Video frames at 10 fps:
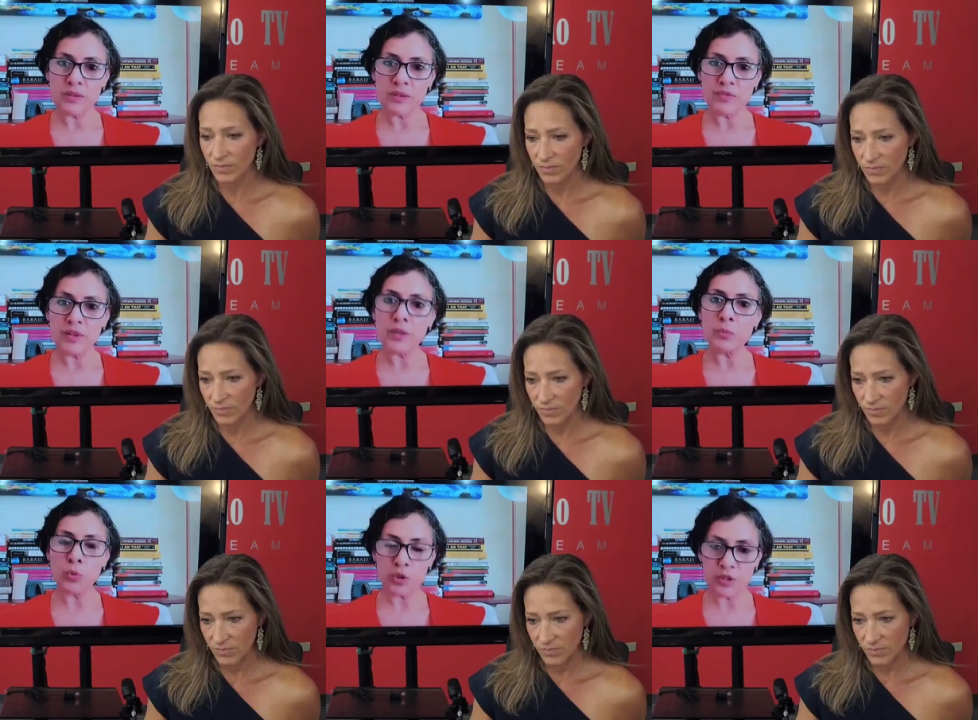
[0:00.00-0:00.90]
Speaker 1: very
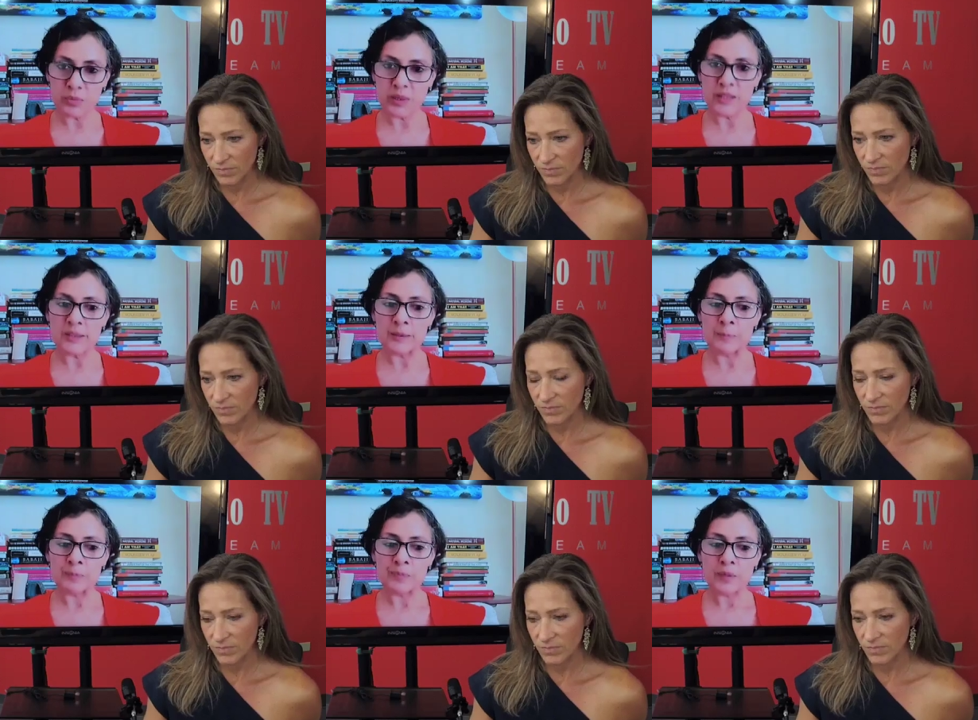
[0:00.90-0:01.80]
important piece,
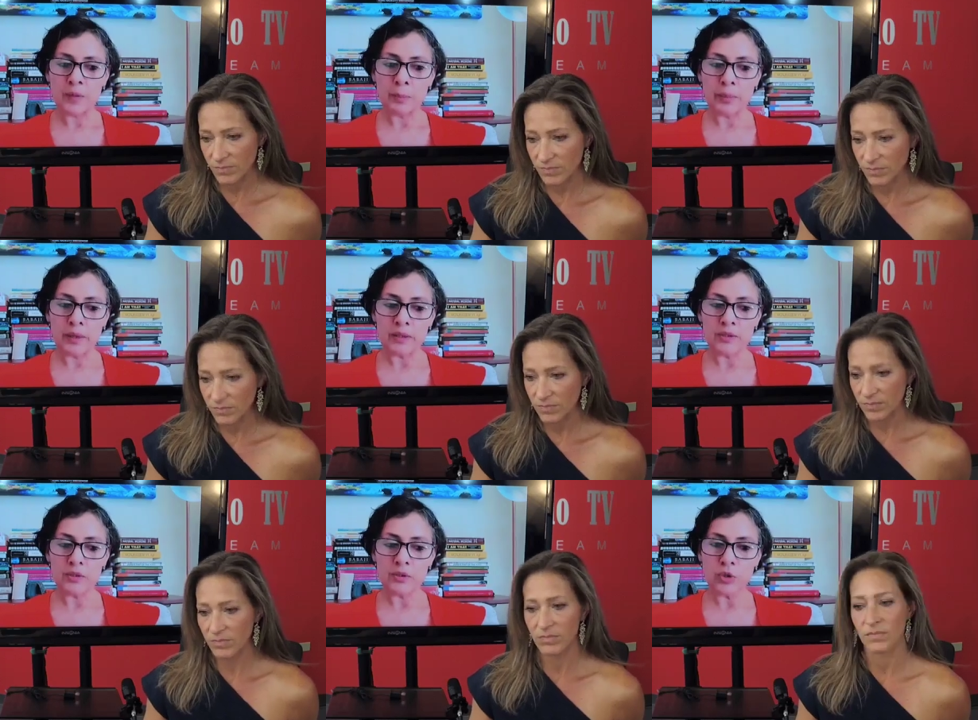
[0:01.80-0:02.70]
but
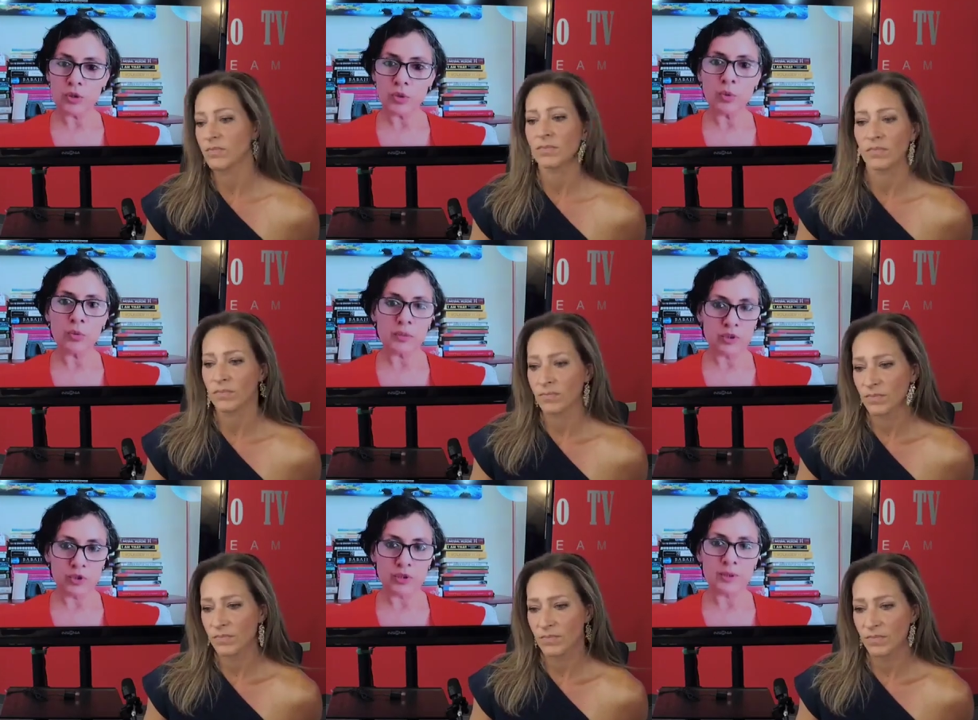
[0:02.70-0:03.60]
not the whole
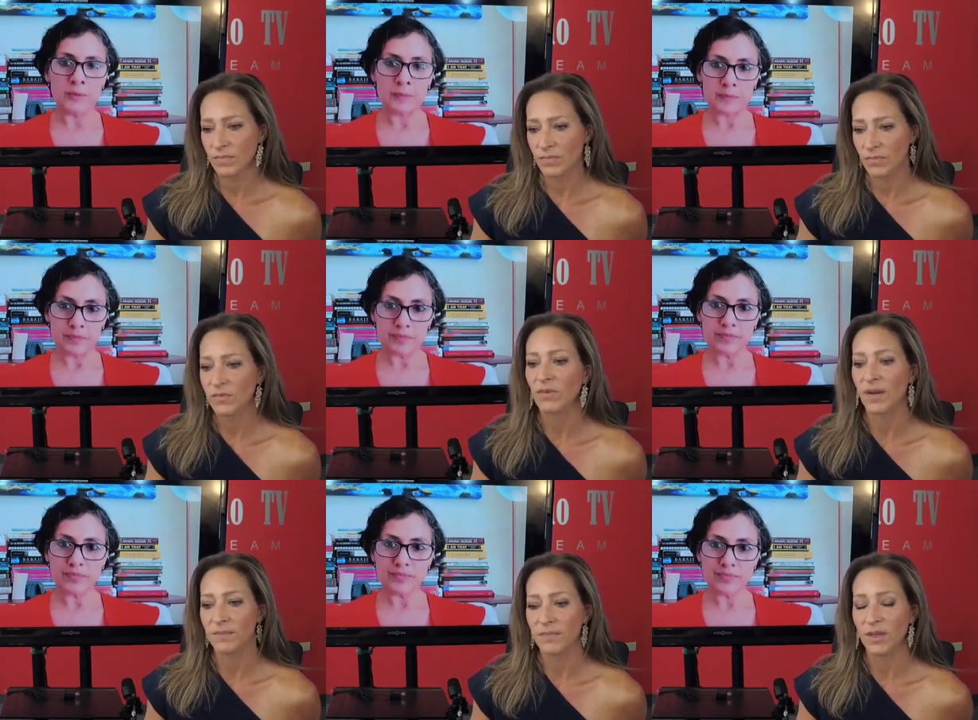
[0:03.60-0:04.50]
picture.
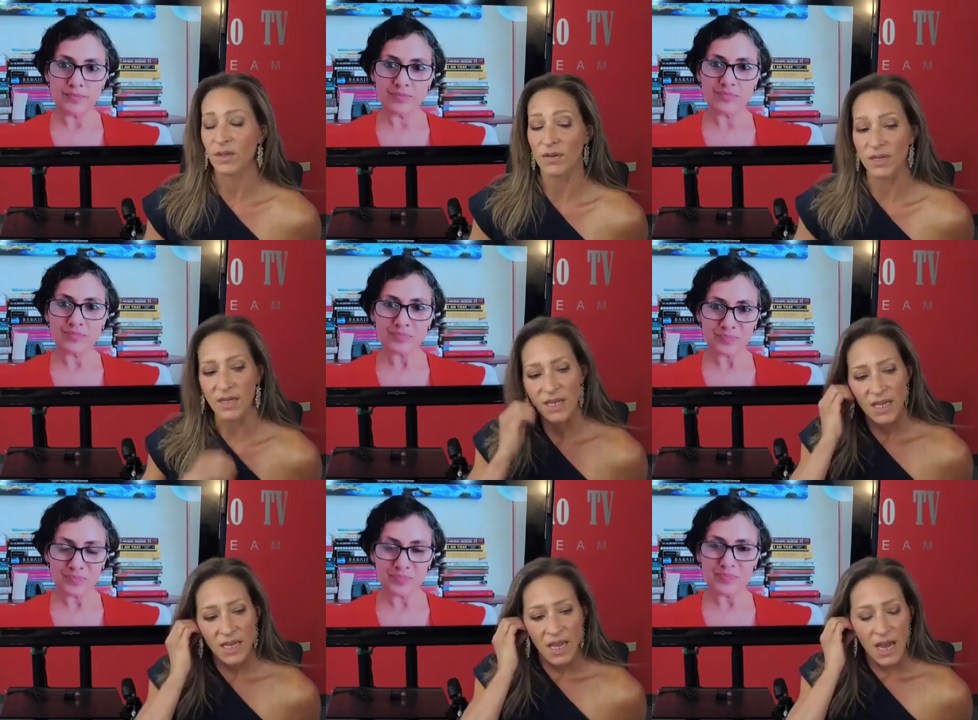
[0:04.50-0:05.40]
Right, agreed.
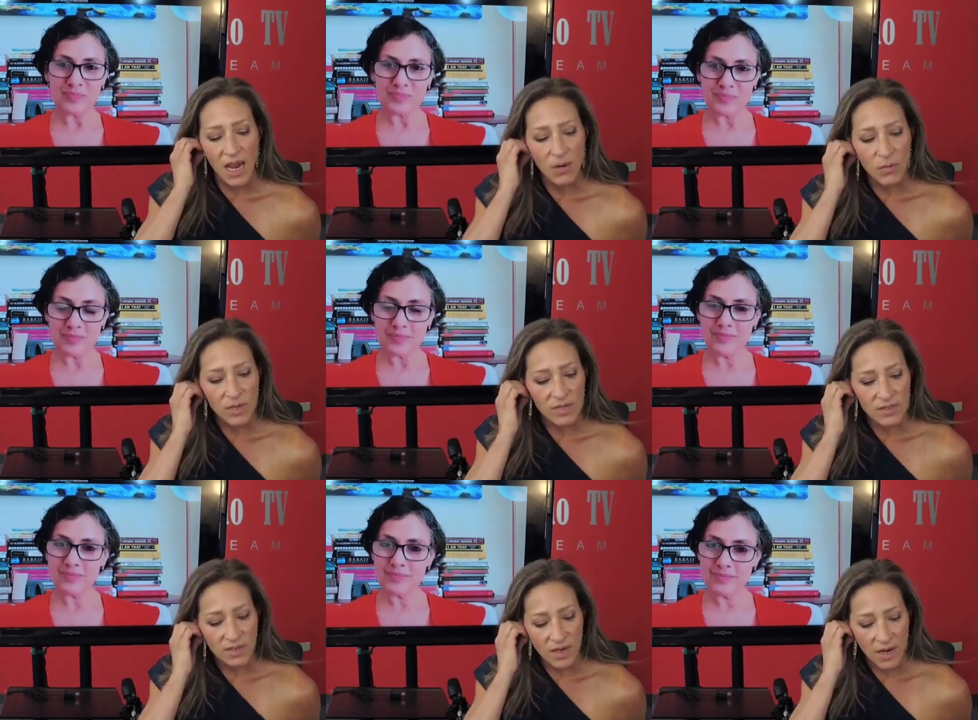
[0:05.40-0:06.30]
Speaker 2: I
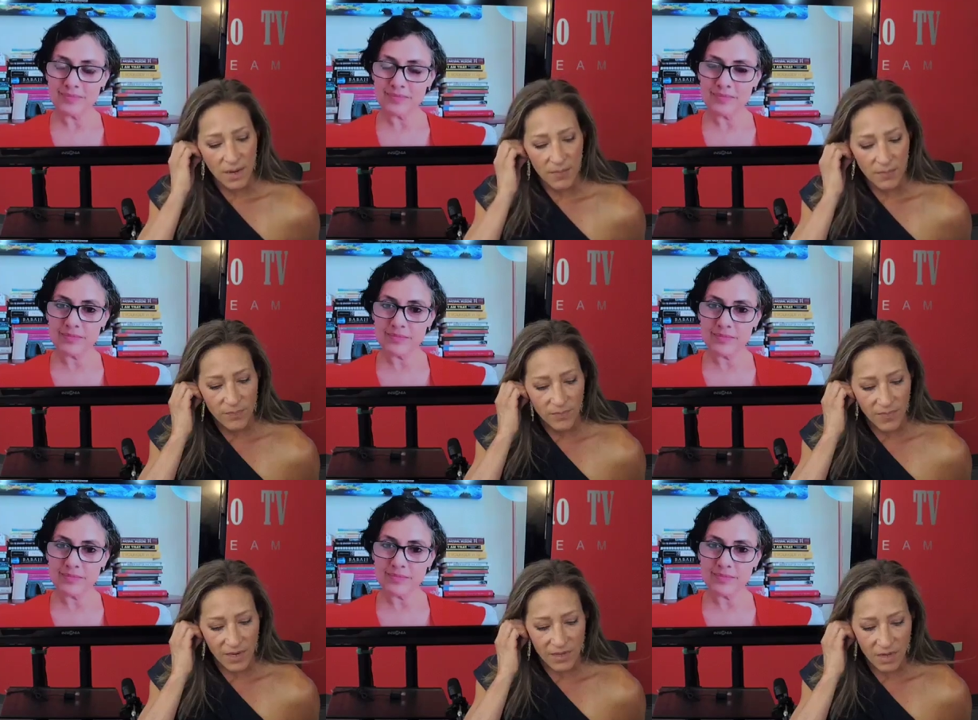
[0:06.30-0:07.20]
was um,
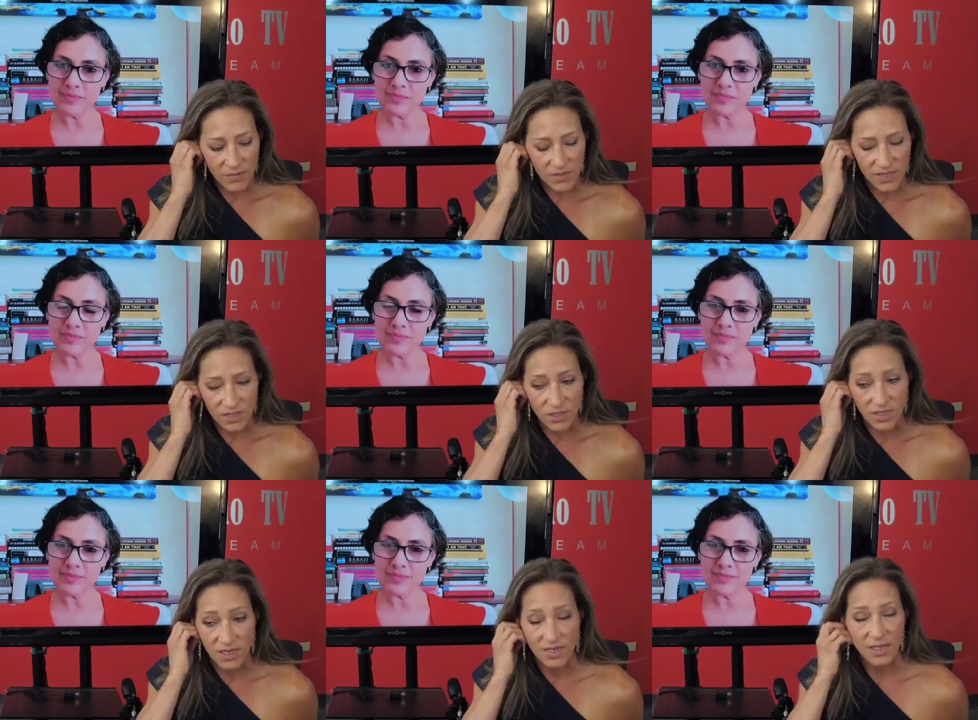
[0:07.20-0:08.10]
had a
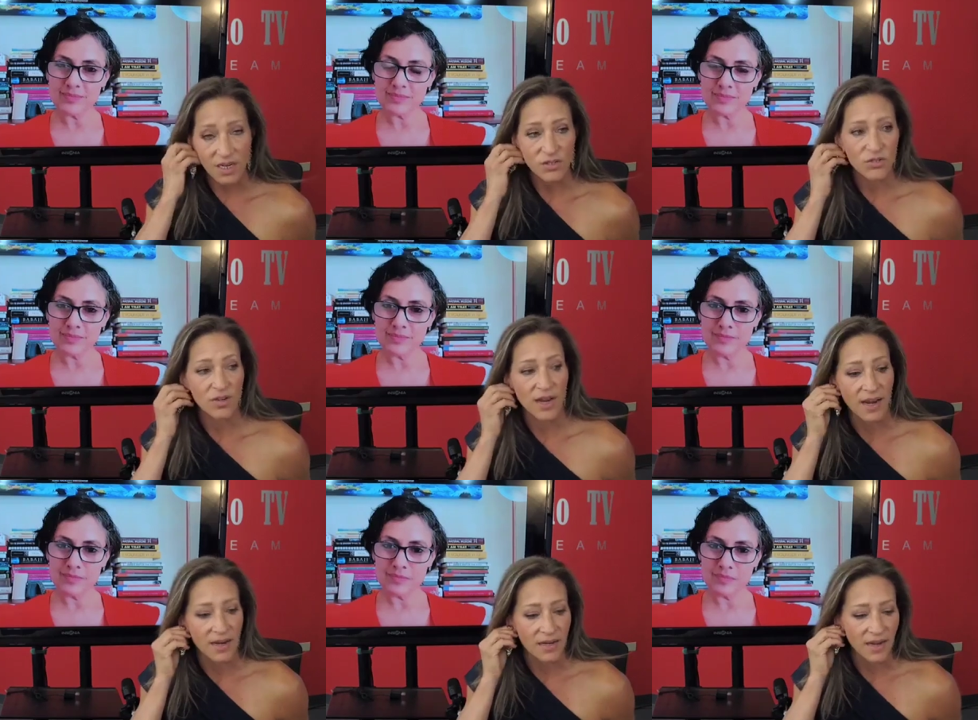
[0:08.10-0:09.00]
conversation
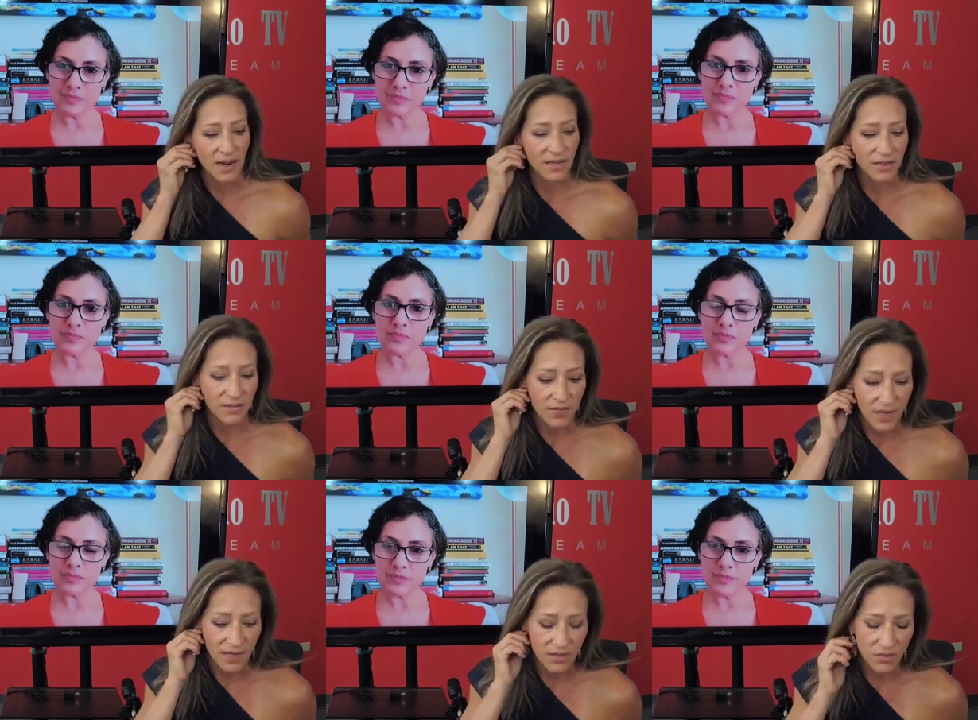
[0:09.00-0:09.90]
yesterday at an
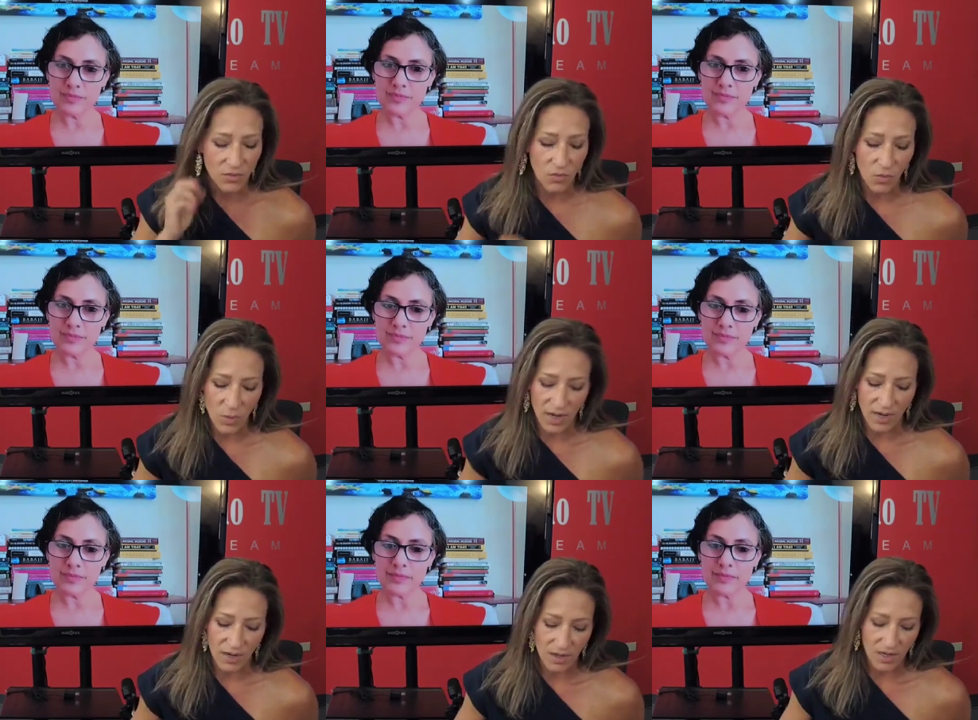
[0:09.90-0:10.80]
event
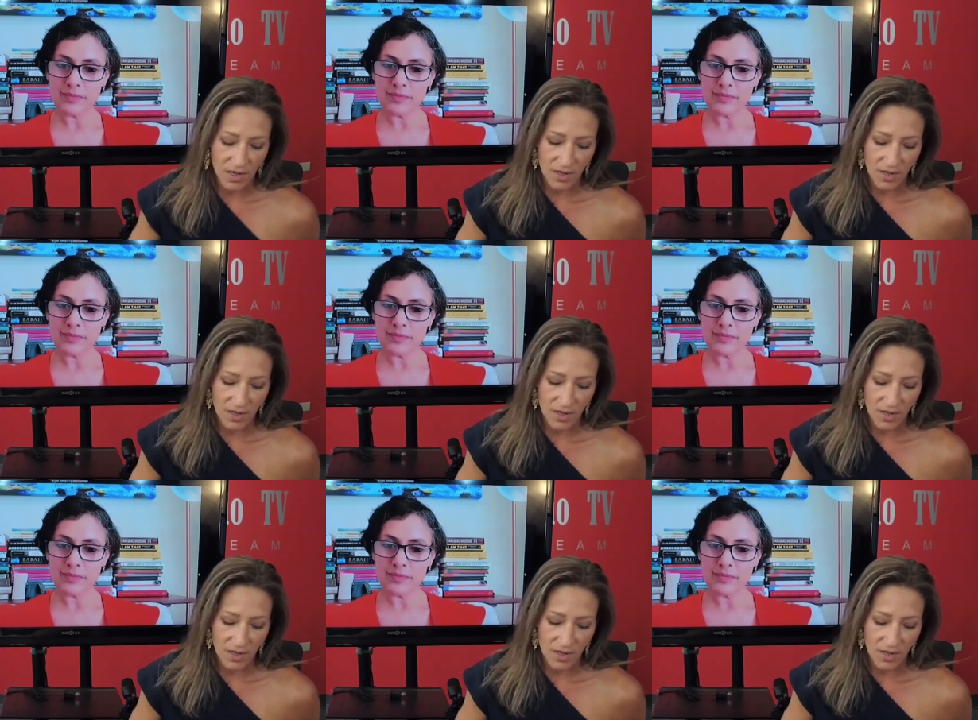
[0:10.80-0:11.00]
where